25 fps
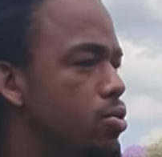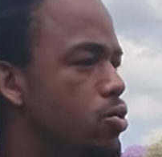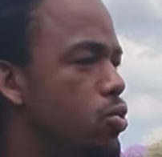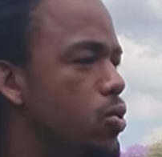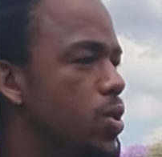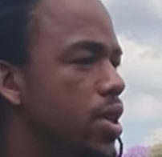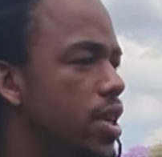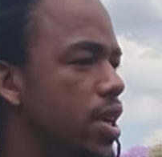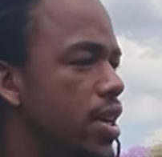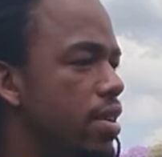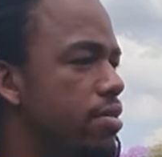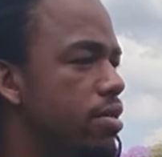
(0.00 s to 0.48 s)

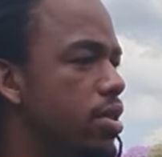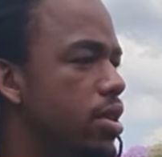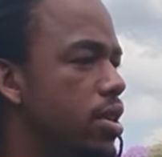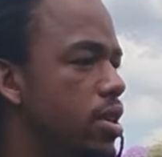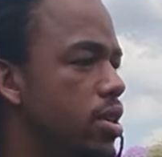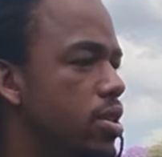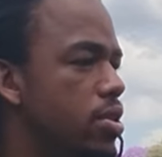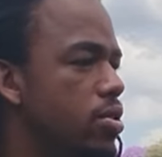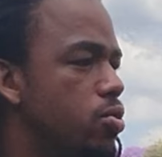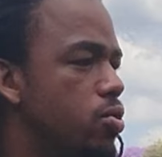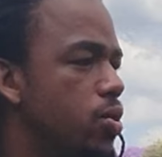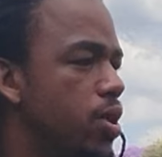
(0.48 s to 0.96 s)

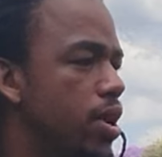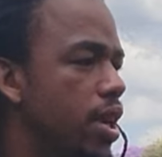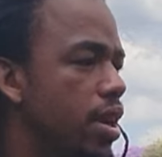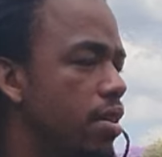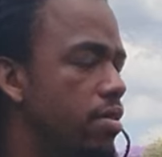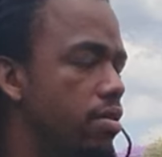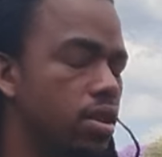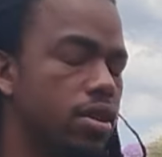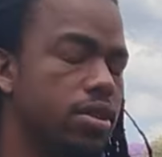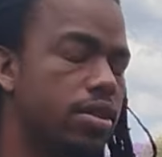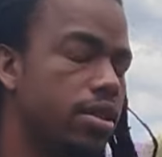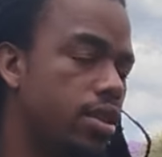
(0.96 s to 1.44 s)

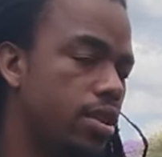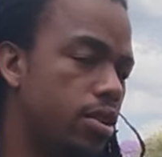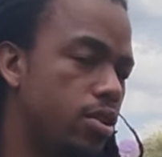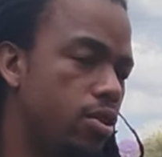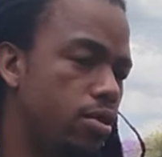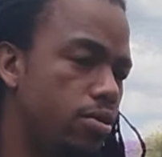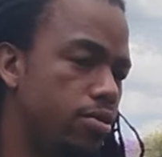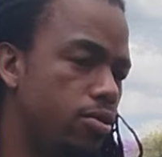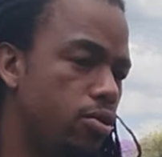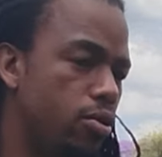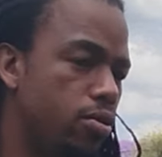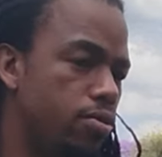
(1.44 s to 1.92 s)
whenever three
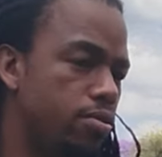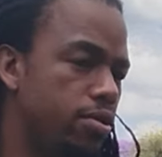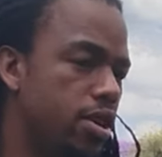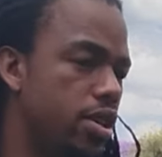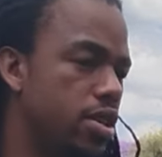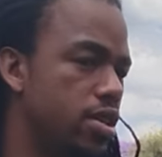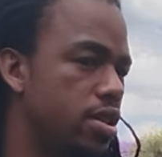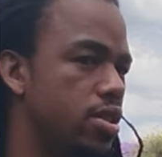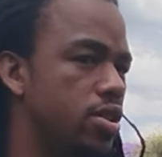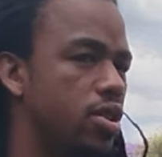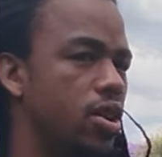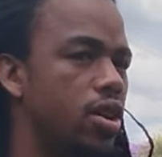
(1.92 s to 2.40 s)
or four
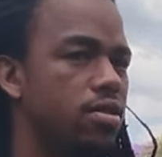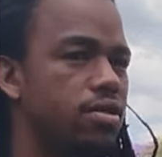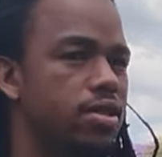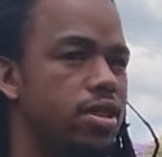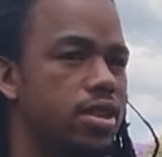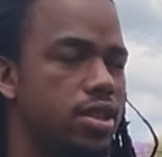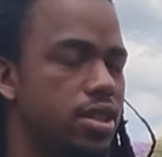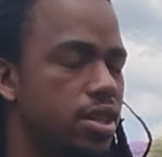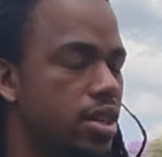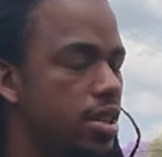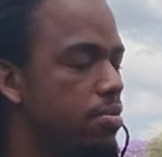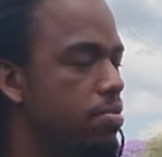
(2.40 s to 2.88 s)
phases after
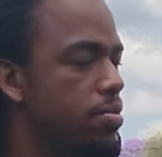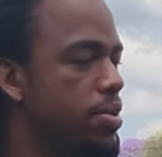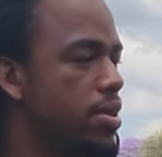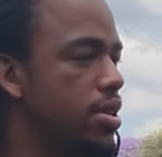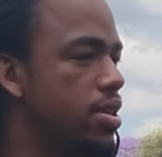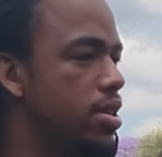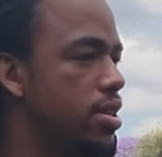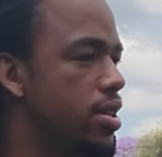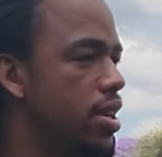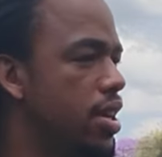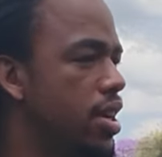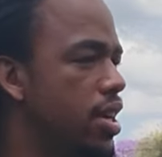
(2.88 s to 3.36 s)
set
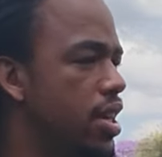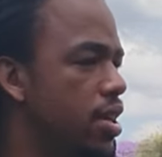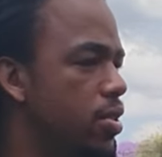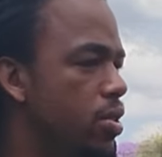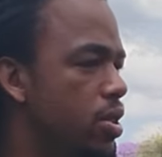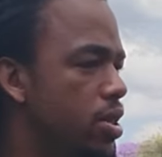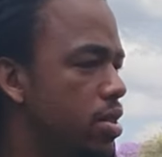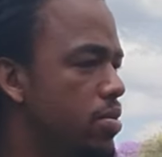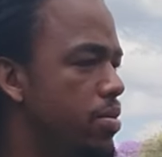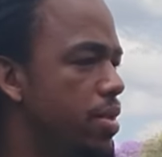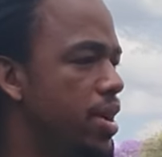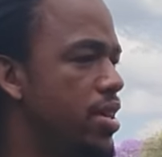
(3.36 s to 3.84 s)
piece. It
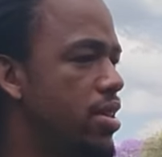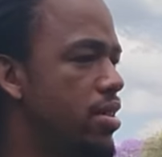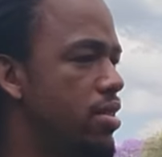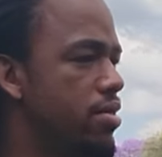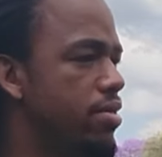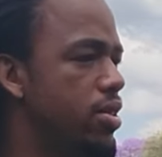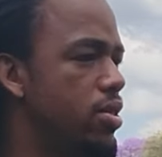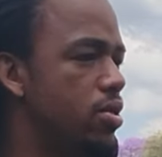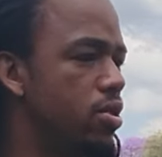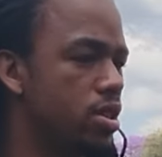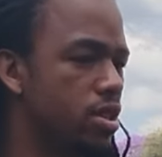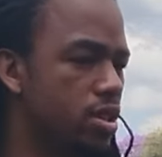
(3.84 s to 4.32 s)
was a massive
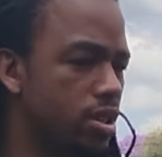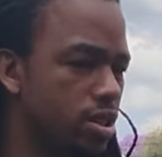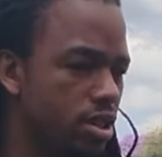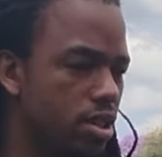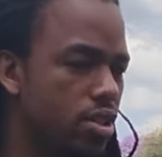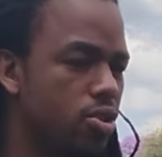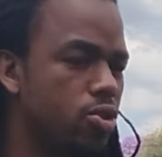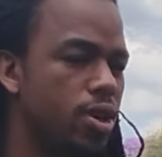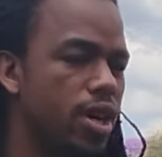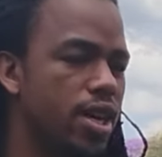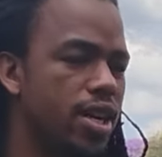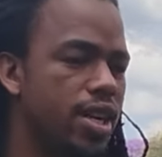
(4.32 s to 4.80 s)
focus,
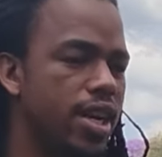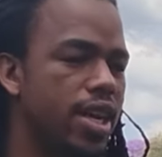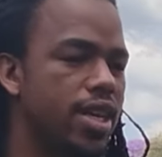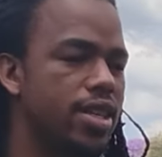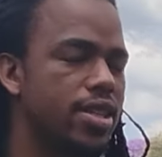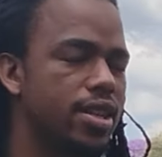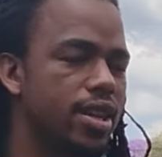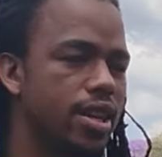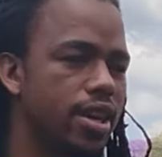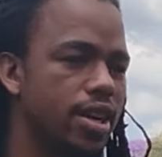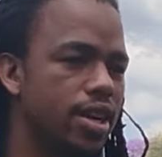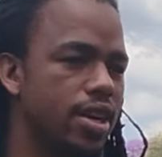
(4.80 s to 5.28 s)
just trying
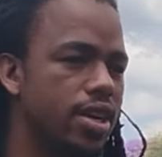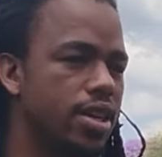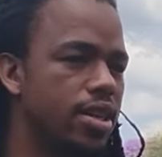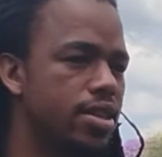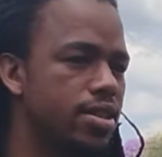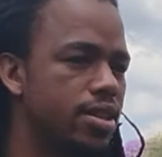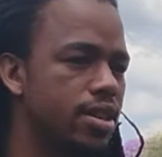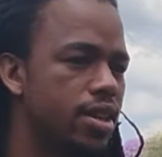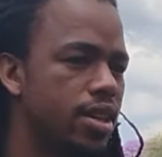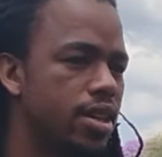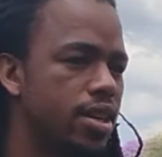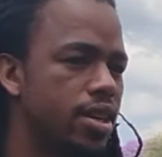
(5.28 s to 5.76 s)
to
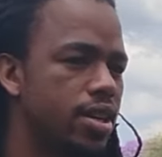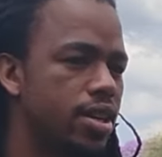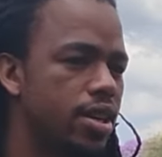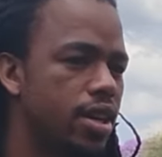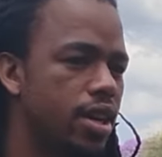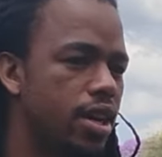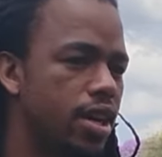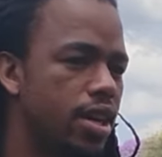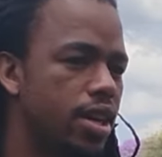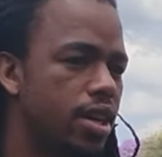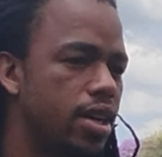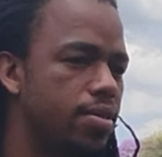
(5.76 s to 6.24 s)

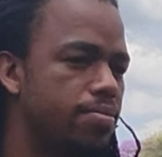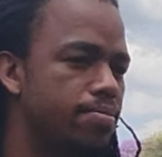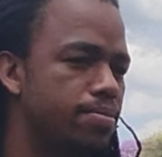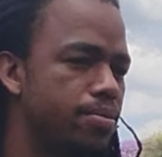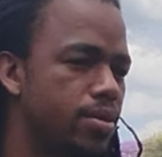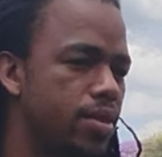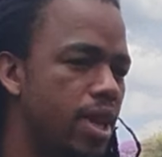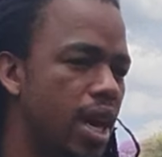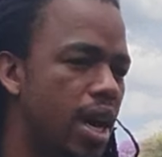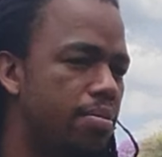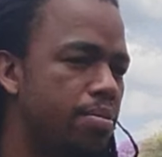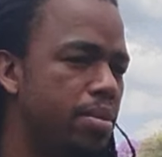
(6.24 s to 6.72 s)

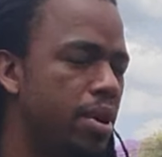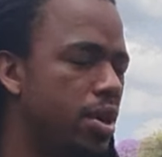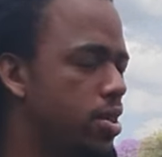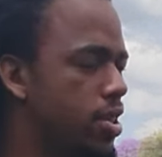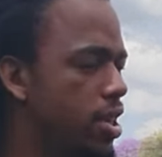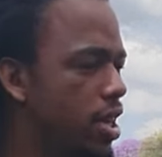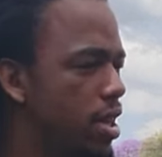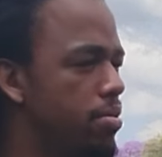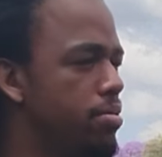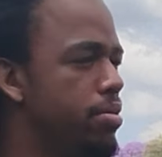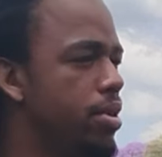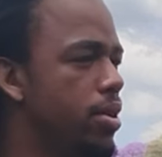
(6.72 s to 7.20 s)
up our
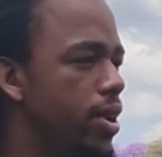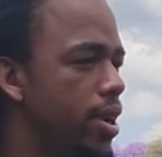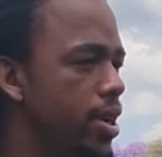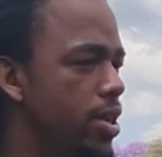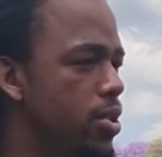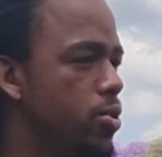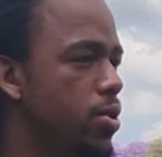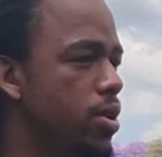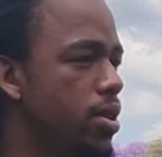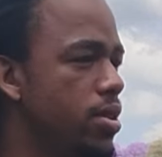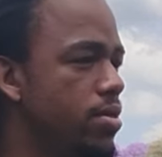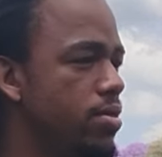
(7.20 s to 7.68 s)
tempo
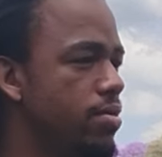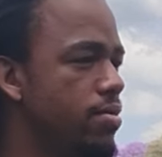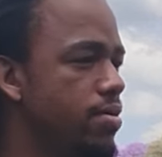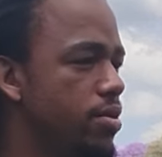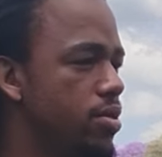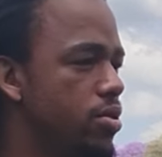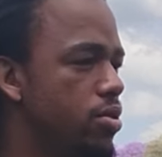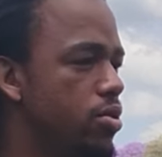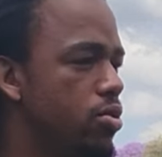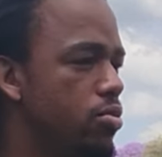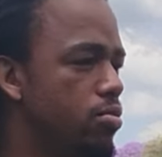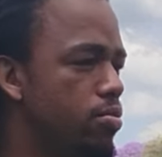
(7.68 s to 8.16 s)
as well,
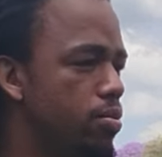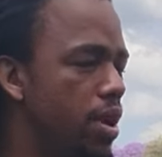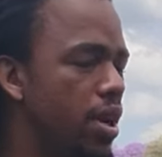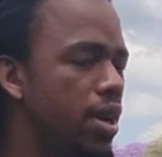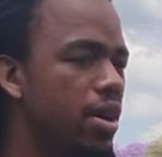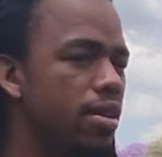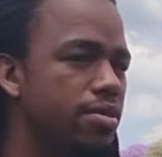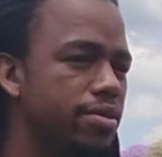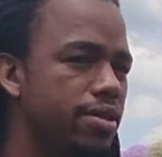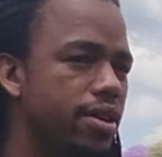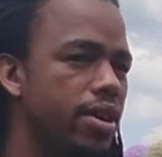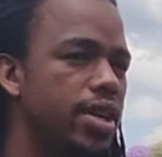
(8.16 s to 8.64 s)
to
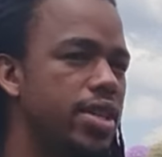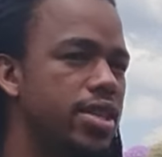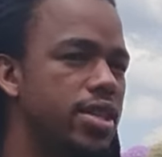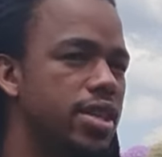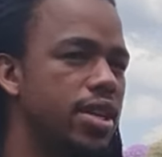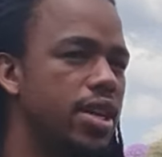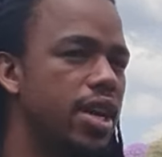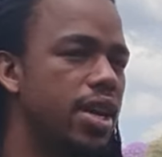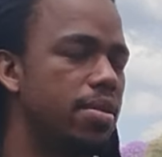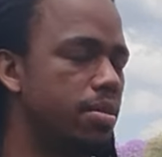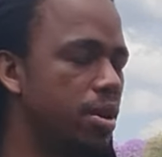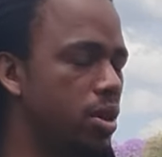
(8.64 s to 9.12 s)
play a
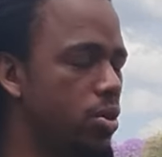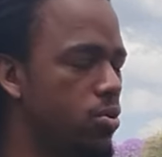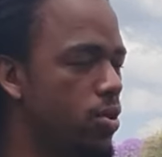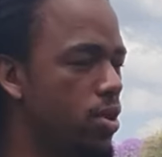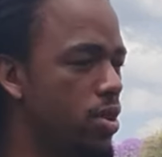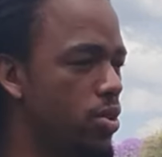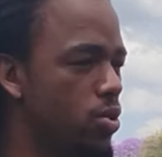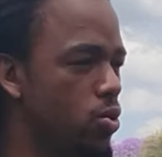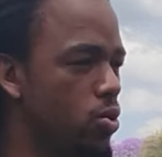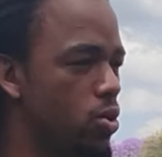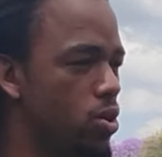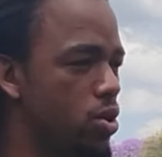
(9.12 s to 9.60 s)
faster game. That
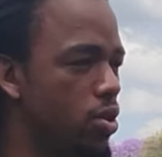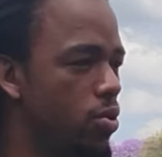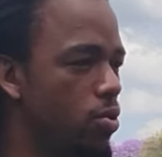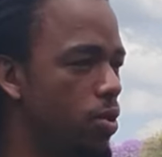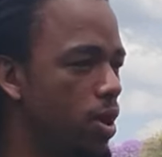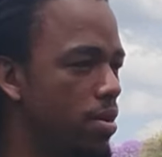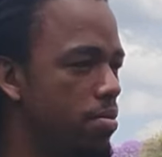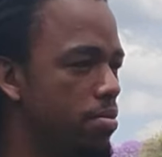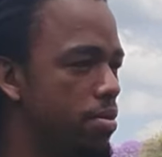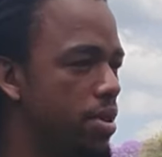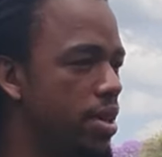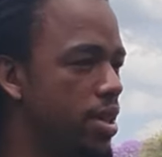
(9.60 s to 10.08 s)
was also
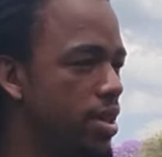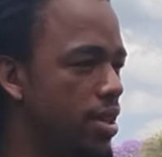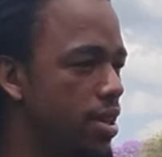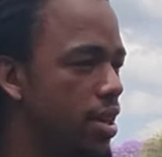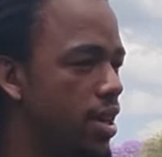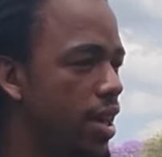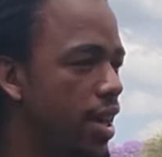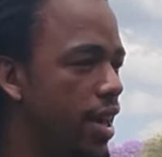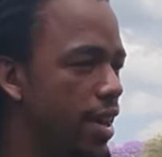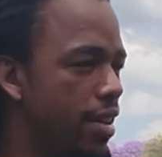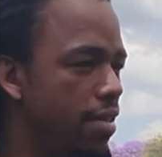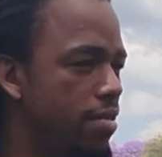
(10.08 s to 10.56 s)
one big
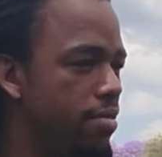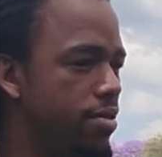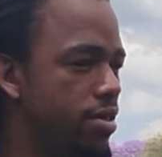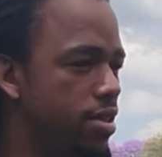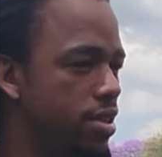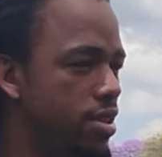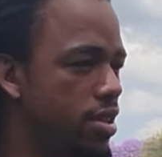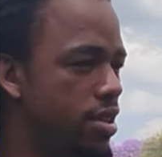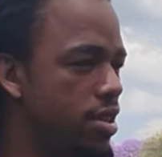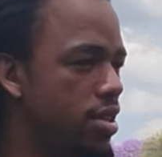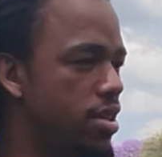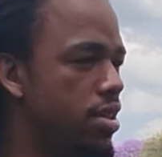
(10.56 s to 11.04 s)

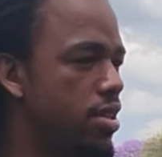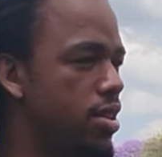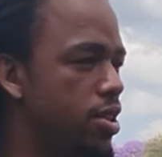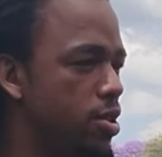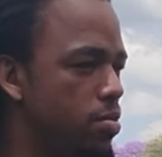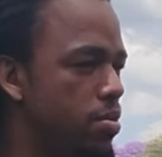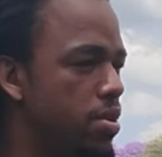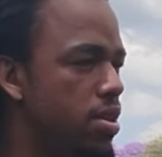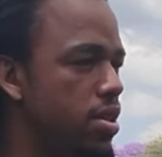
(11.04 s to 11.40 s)
emphasis in this